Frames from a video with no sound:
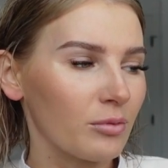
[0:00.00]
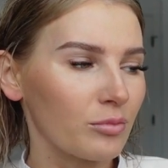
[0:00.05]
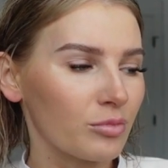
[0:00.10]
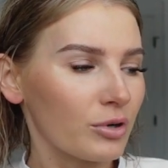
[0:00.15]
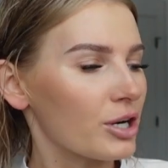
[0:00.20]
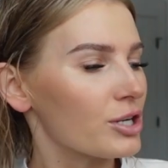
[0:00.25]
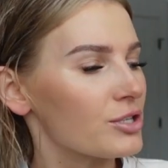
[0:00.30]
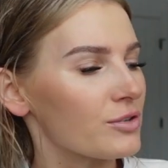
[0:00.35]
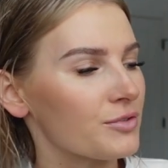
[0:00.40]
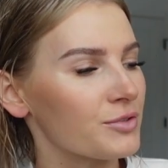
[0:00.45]

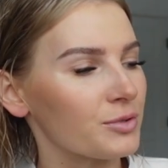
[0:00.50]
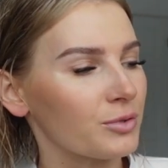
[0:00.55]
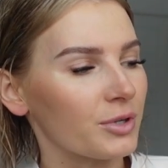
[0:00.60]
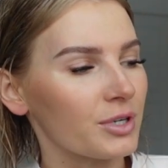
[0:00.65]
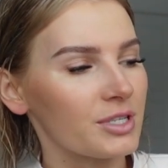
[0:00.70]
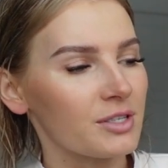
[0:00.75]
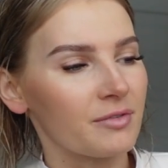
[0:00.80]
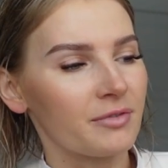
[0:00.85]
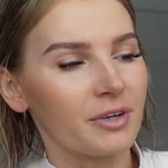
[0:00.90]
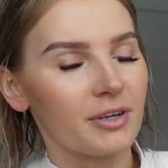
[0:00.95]
brush of
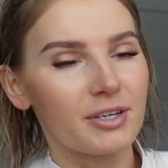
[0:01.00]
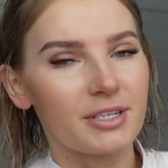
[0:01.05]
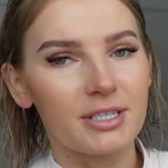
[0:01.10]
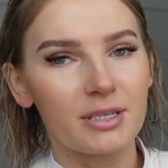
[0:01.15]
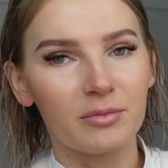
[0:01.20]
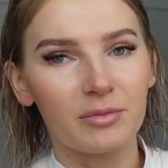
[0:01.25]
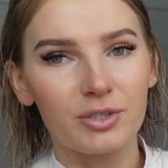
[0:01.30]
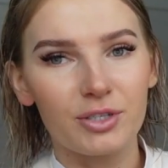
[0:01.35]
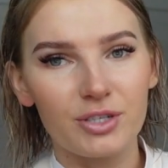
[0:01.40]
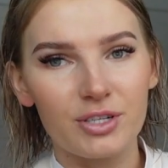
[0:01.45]
sorts, very
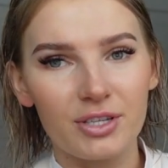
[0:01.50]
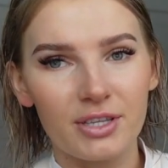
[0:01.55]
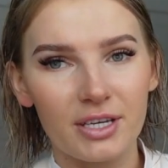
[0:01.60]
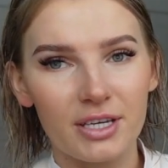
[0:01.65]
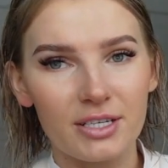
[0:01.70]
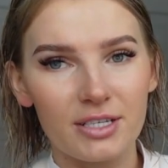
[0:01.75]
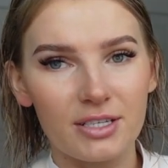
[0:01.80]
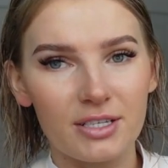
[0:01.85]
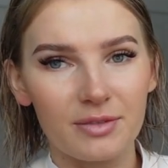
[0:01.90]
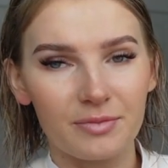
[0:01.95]
similar to
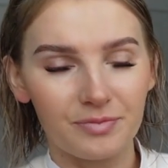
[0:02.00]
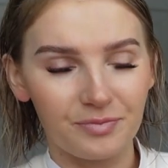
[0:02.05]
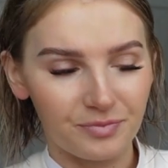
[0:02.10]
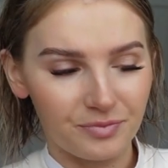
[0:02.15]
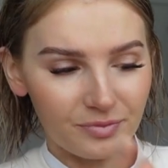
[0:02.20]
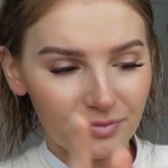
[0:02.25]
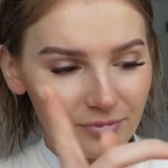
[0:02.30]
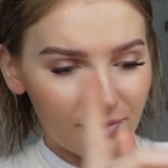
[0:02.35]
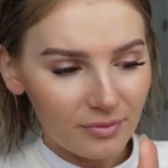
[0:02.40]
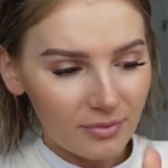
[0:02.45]
this.
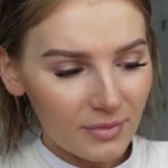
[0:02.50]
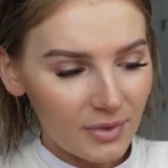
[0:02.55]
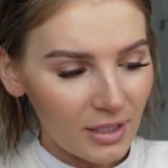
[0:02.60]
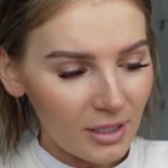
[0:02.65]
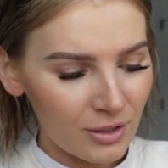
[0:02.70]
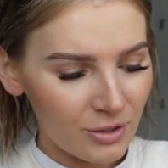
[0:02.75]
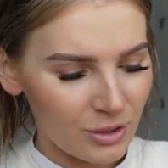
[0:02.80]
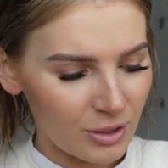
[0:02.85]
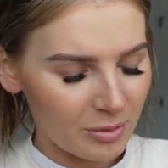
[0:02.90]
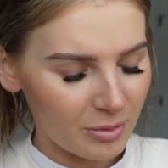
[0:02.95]

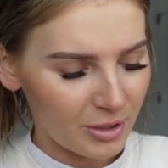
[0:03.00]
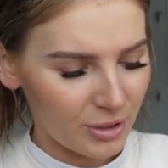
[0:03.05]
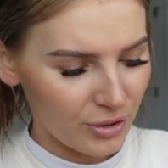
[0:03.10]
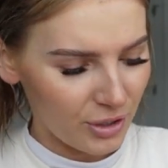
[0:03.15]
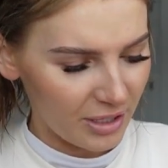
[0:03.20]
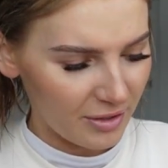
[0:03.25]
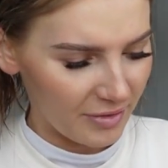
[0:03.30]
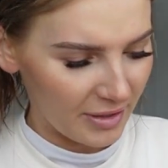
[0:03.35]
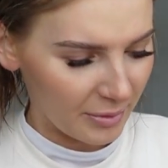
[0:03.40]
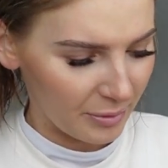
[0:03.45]
So I'm gonna
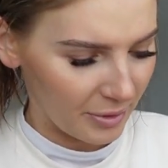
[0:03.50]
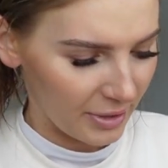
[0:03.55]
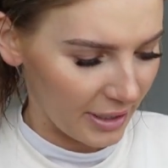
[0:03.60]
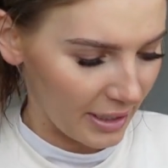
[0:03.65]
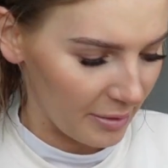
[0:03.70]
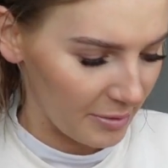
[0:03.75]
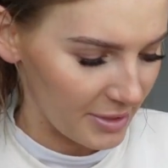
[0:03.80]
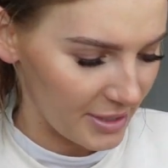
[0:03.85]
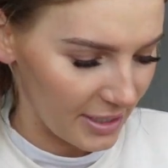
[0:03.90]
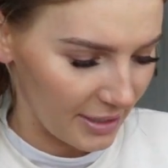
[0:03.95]
try to find one on
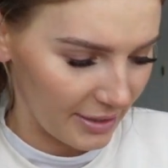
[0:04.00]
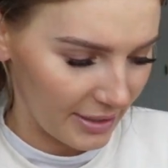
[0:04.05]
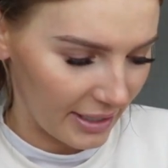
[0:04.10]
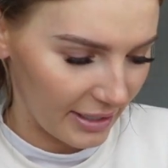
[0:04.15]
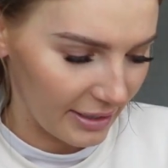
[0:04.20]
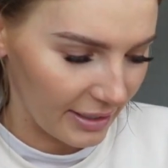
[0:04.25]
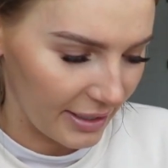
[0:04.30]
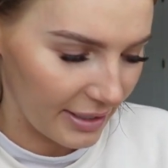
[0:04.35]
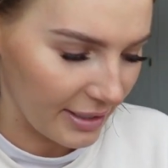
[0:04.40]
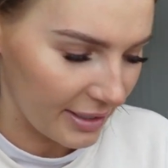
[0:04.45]
Amazon that I
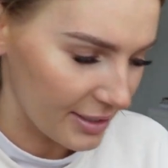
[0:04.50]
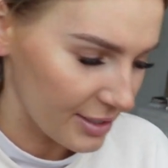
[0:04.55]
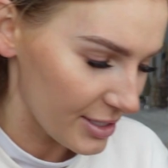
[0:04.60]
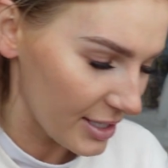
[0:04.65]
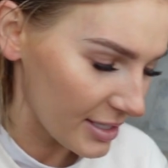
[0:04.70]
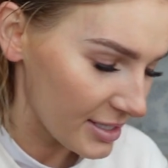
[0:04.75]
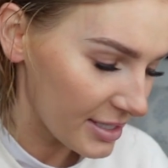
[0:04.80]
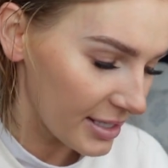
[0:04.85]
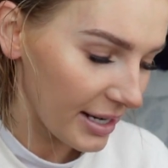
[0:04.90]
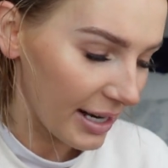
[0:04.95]
like and
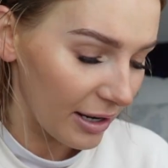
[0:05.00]
test it